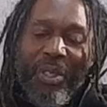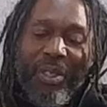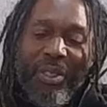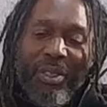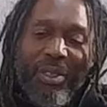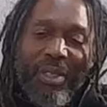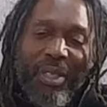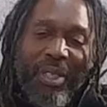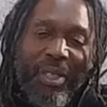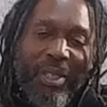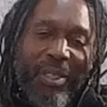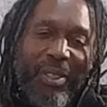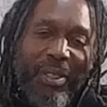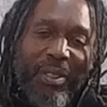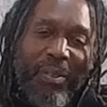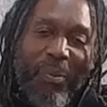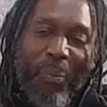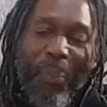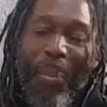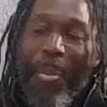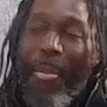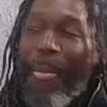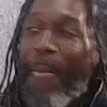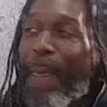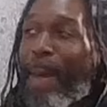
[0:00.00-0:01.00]
it's like
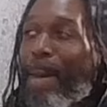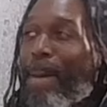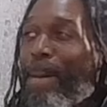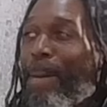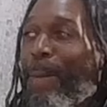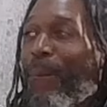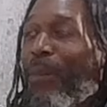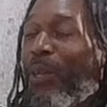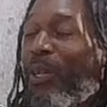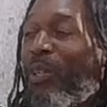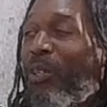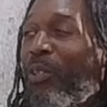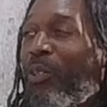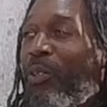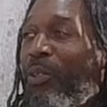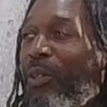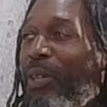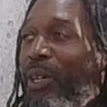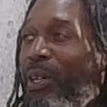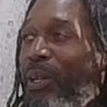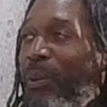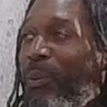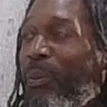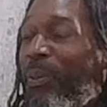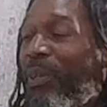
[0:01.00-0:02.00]
cool
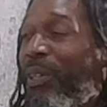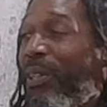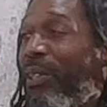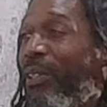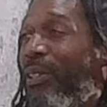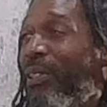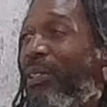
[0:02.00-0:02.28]
homework.